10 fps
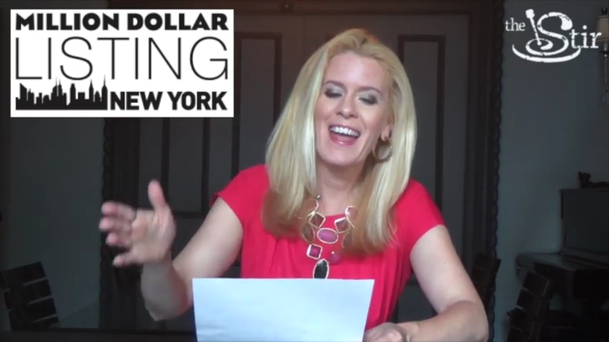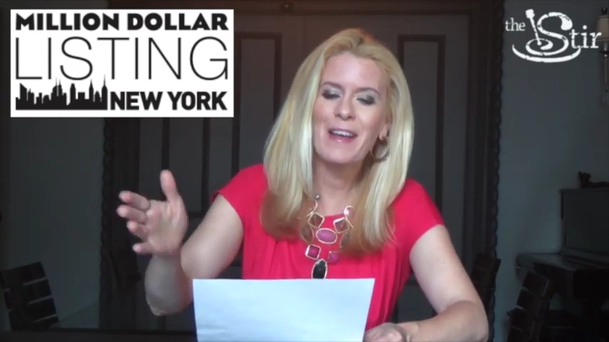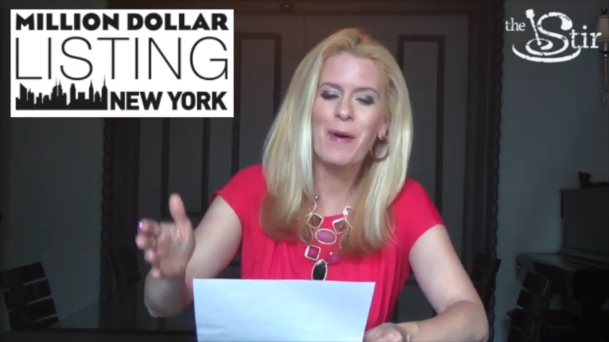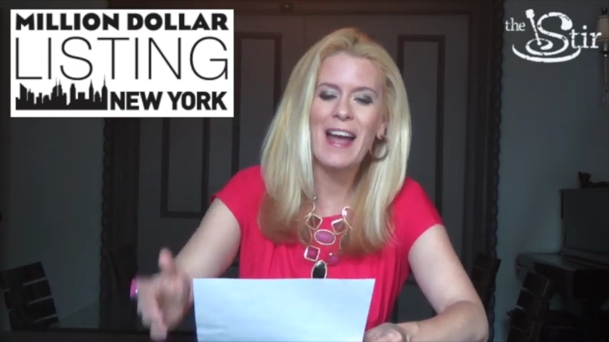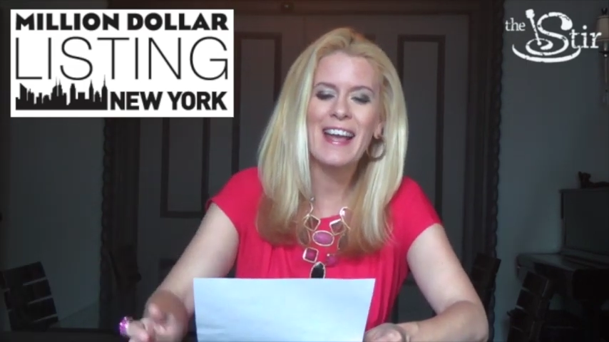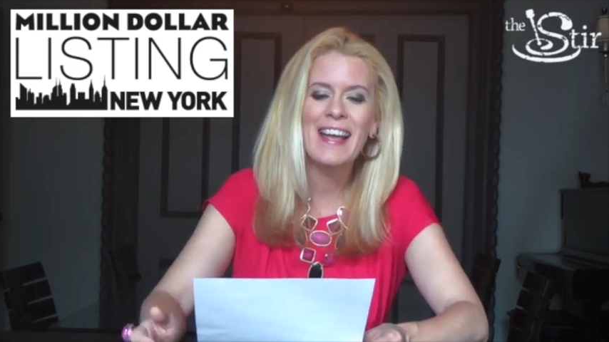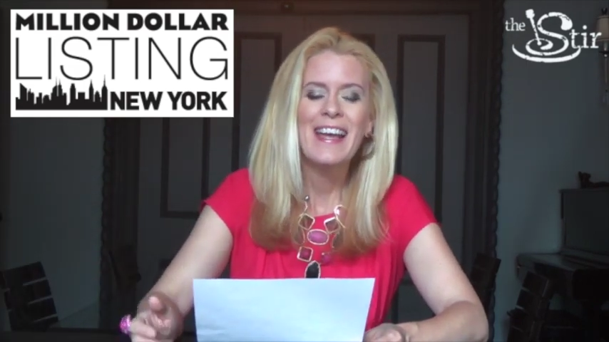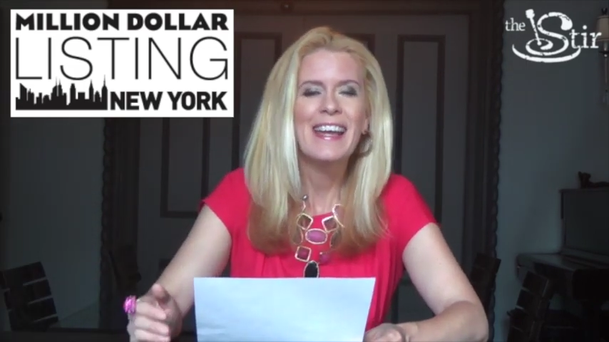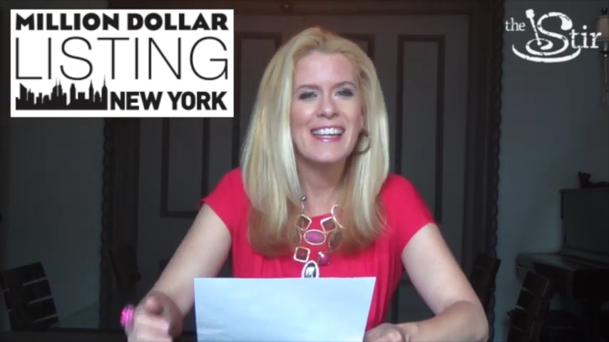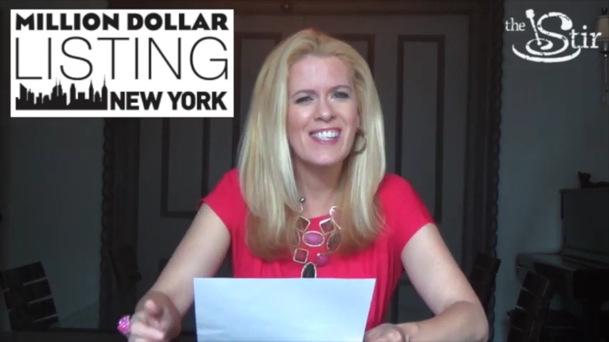anyway,
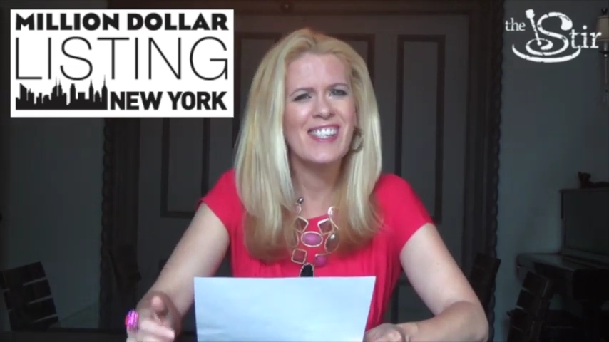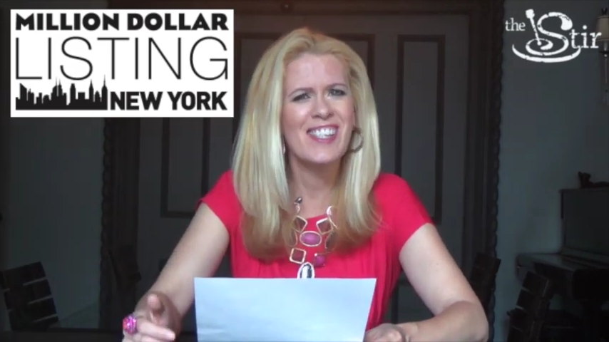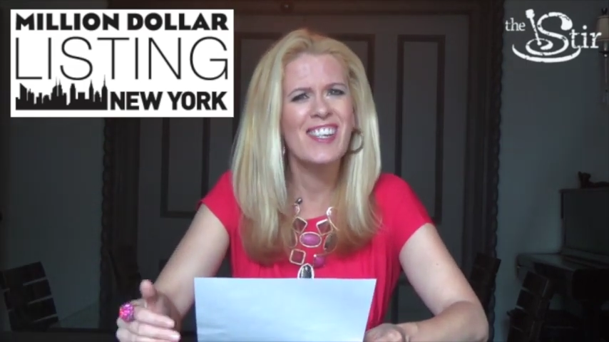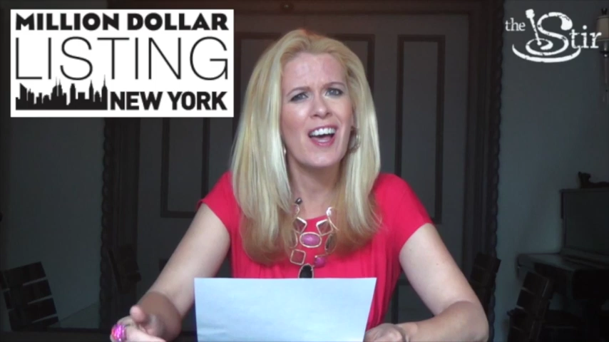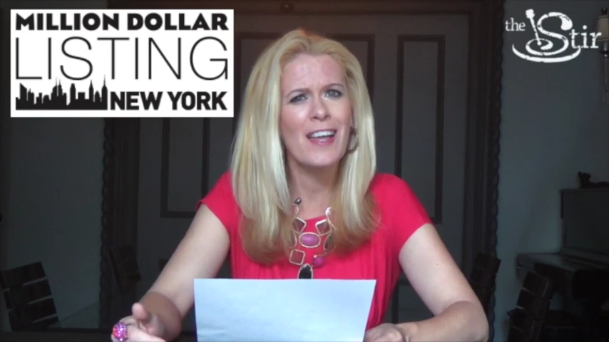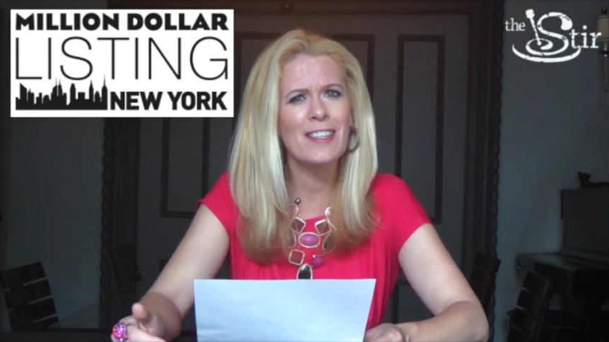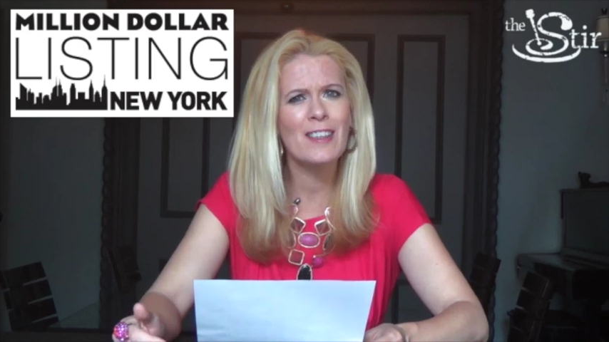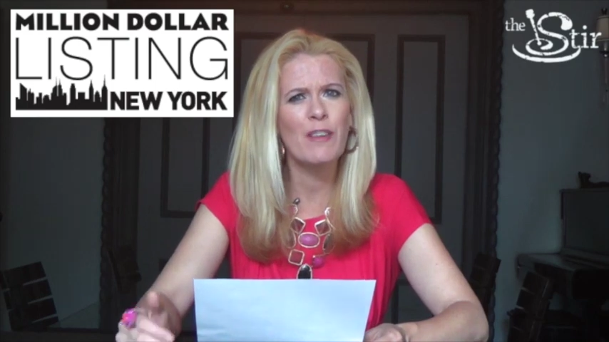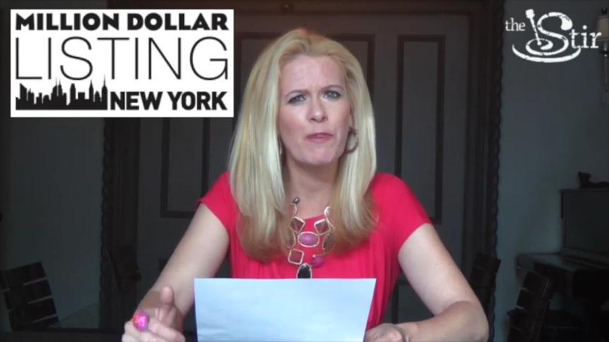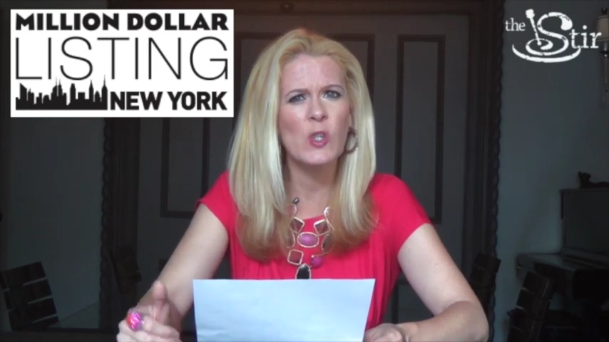is this not
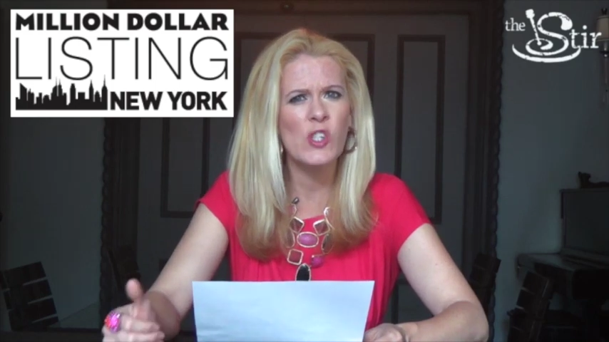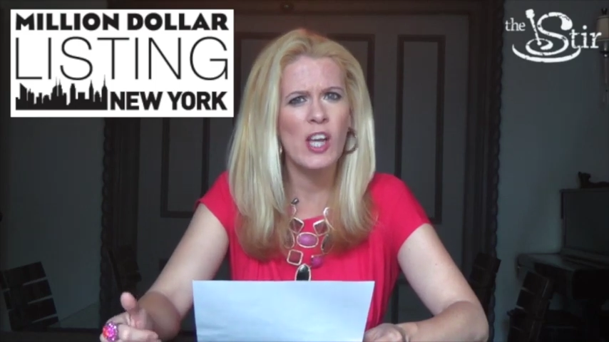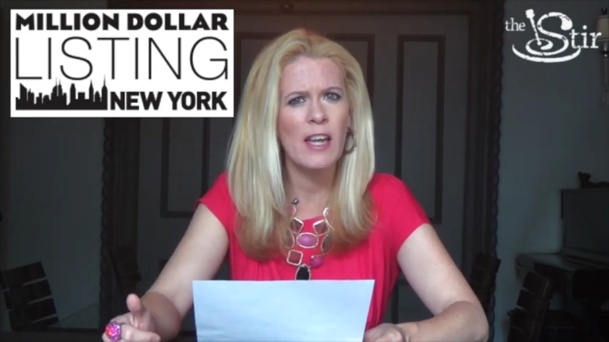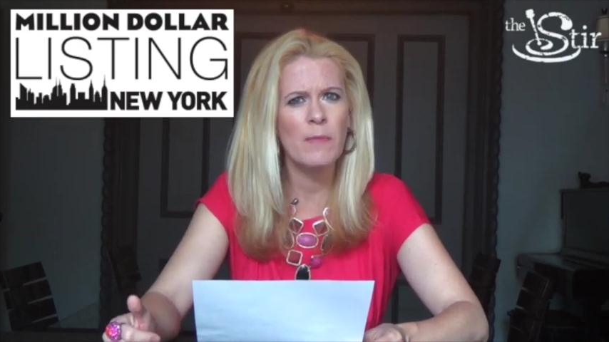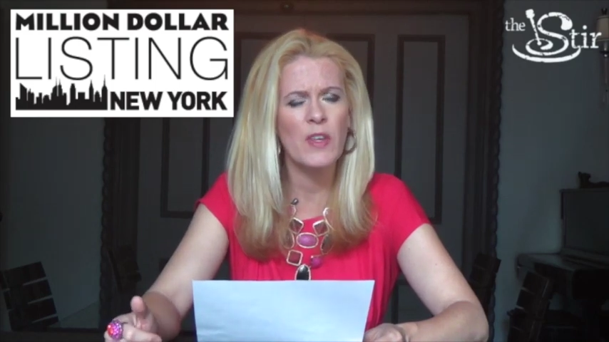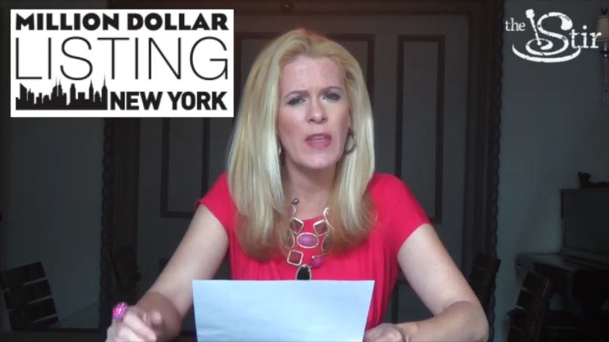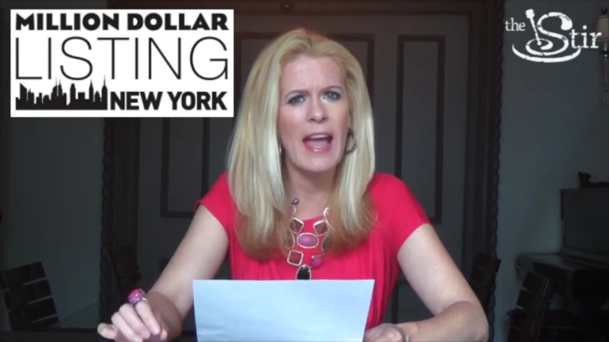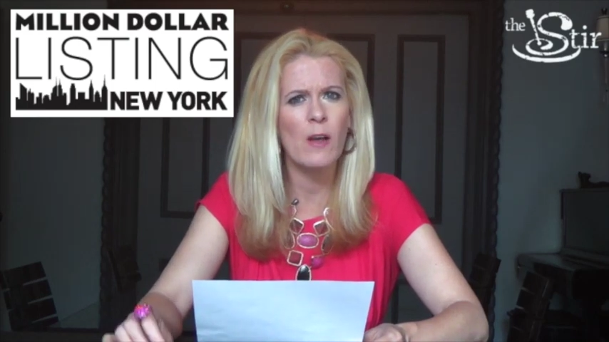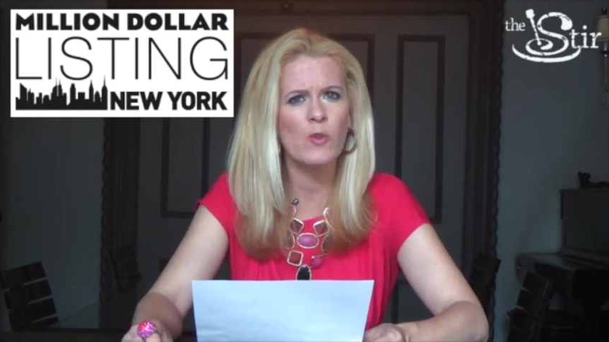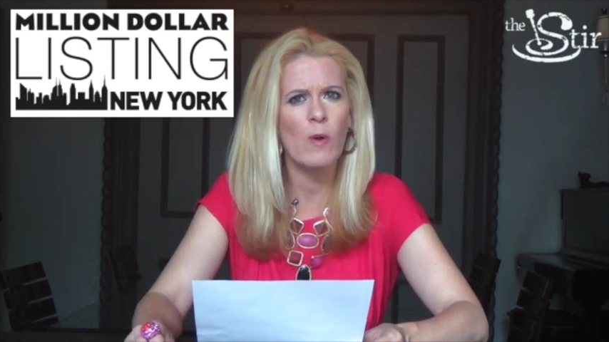the first time that the
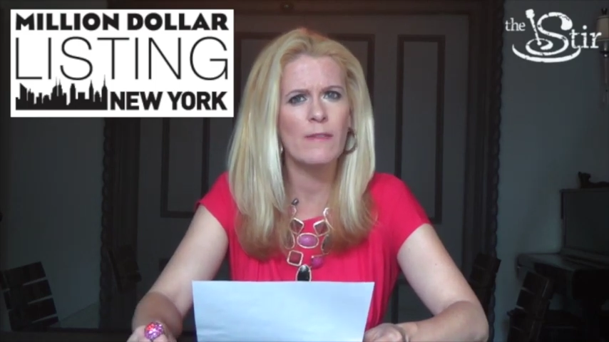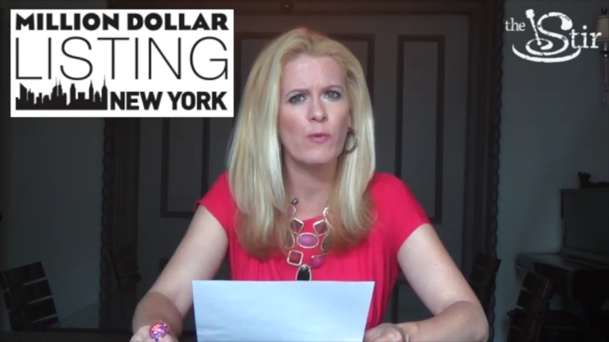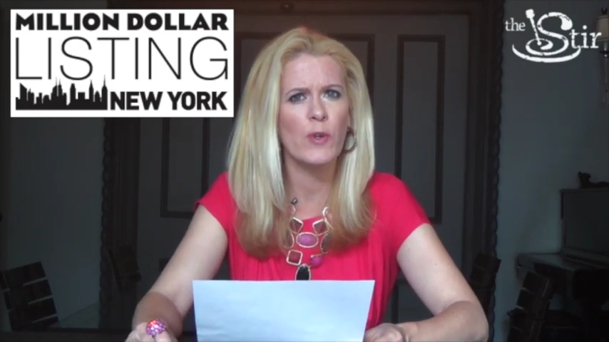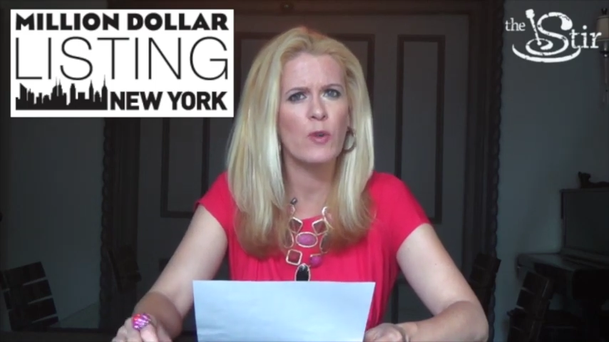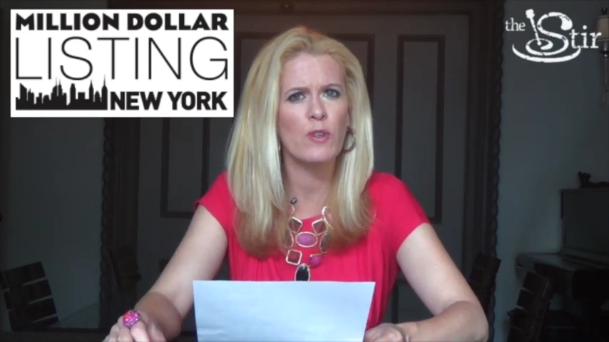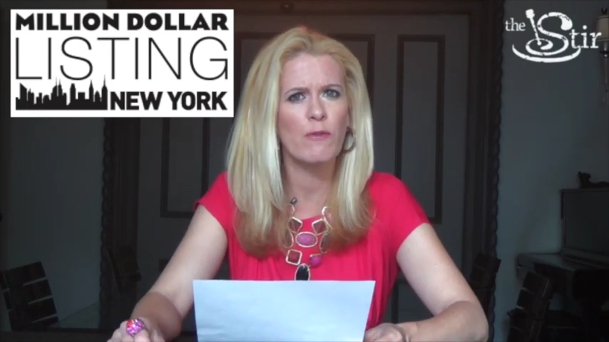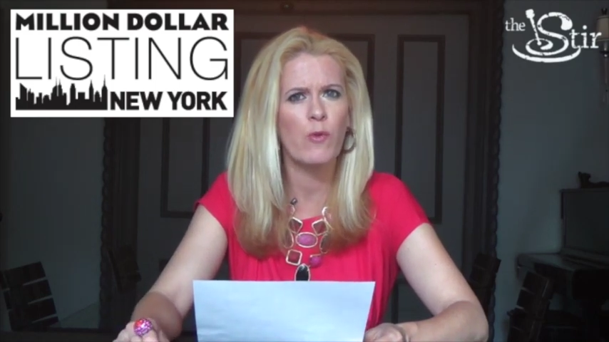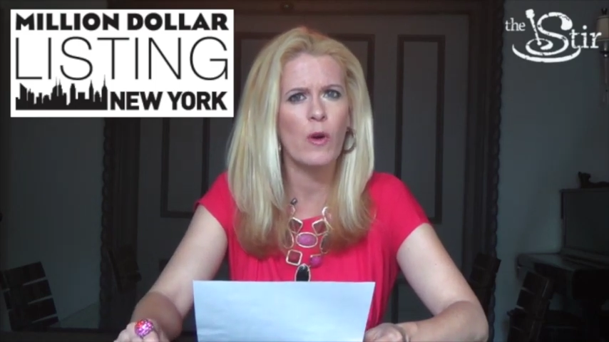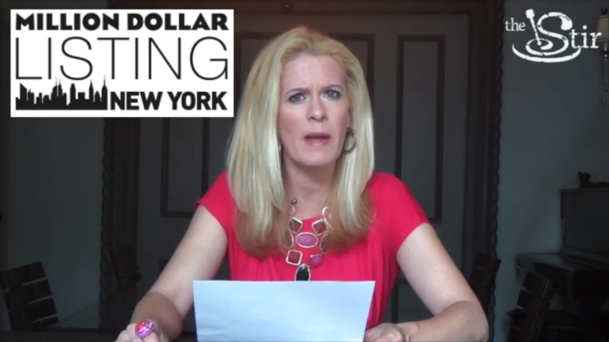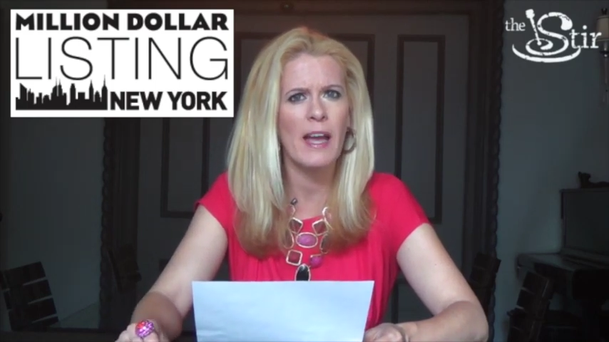Housewives reunion
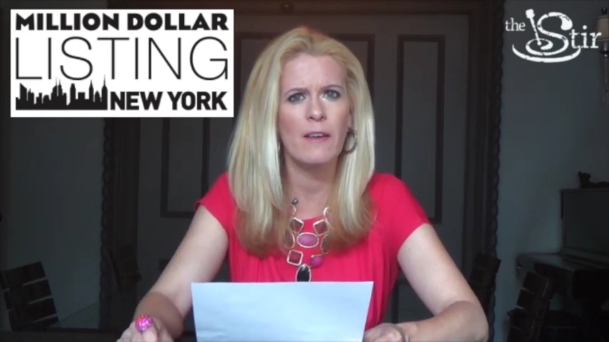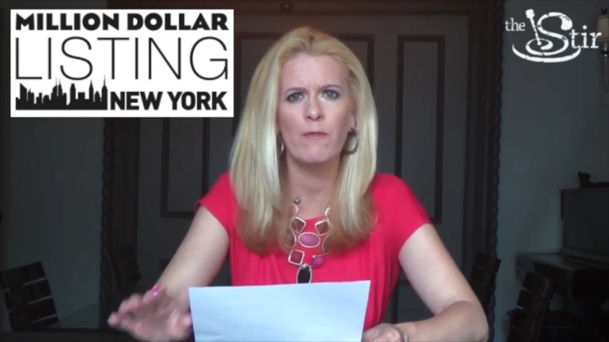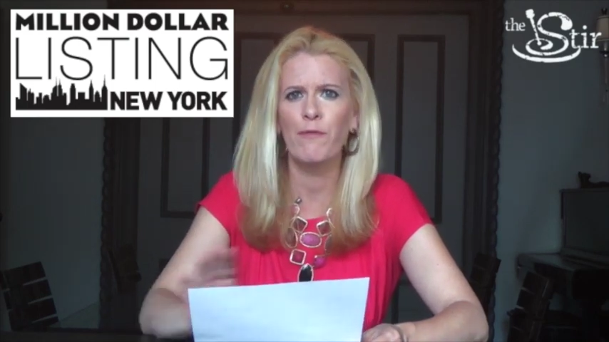format,